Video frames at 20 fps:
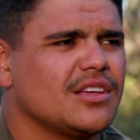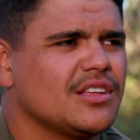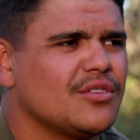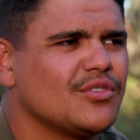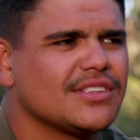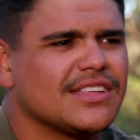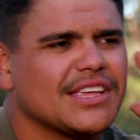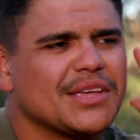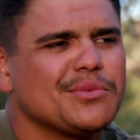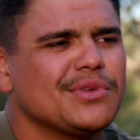
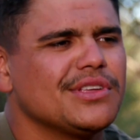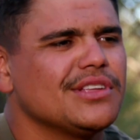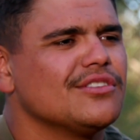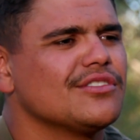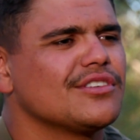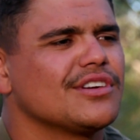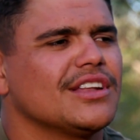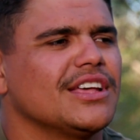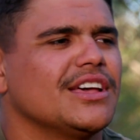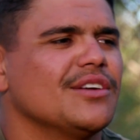What team are you
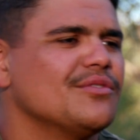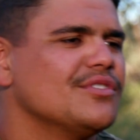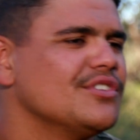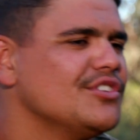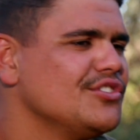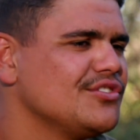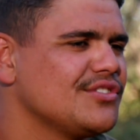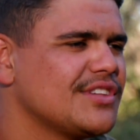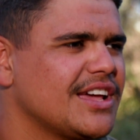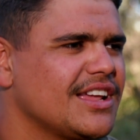looking at?
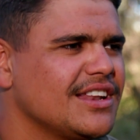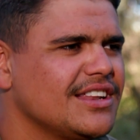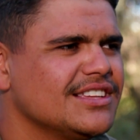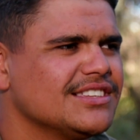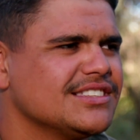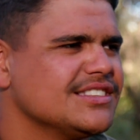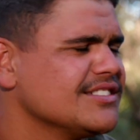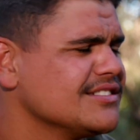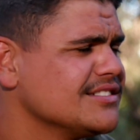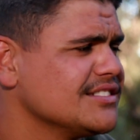Who's saying
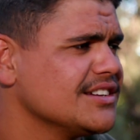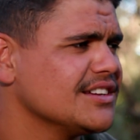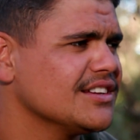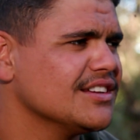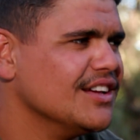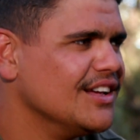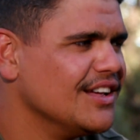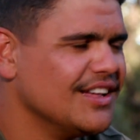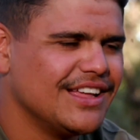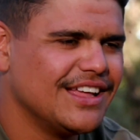this? I was like,
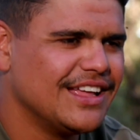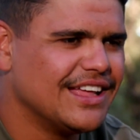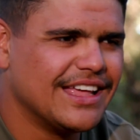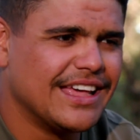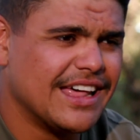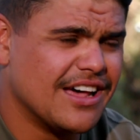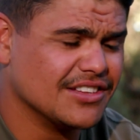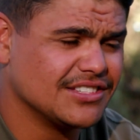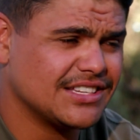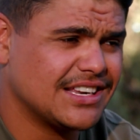
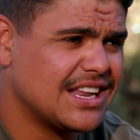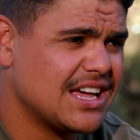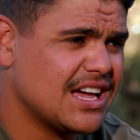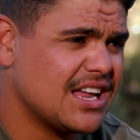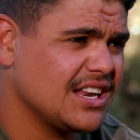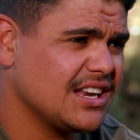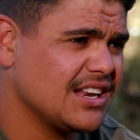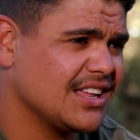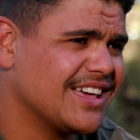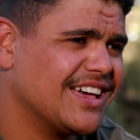I was like, nah, I
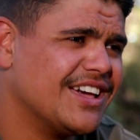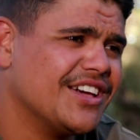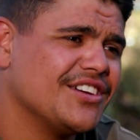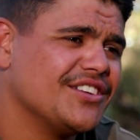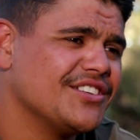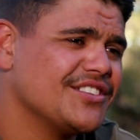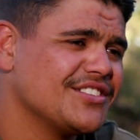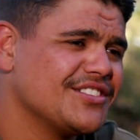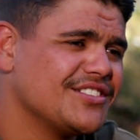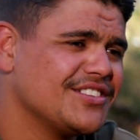need to go.